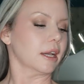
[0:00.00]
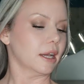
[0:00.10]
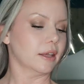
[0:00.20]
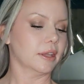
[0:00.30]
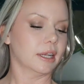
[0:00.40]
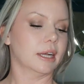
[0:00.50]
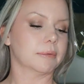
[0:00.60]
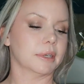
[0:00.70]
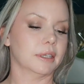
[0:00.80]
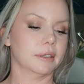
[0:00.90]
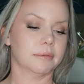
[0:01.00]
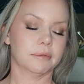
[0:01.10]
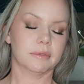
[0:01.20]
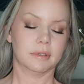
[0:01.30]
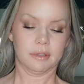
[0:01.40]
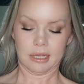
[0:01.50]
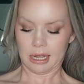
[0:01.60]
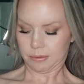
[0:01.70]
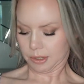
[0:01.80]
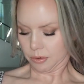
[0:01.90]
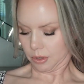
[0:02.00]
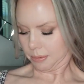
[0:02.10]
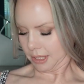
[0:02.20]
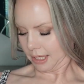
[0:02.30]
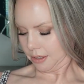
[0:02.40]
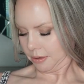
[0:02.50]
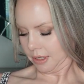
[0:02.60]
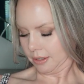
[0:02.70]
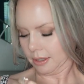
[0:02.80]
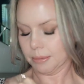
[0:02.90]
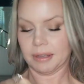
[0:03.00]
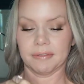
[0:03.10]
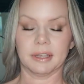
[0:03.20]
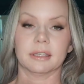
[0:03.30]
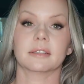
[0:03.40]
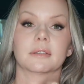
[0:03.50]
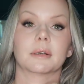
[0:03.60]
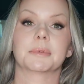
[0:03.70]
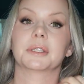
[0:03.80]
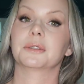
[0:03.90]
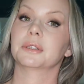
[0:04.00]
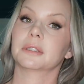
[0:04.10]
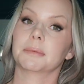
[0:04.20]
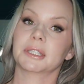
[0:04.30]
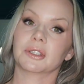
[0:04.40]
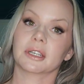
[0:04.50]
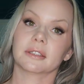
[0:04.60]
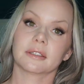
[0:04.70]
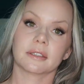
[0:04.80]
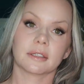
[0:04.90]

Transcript: And then I would normally do this to my face, so I'm going to do it to my chest.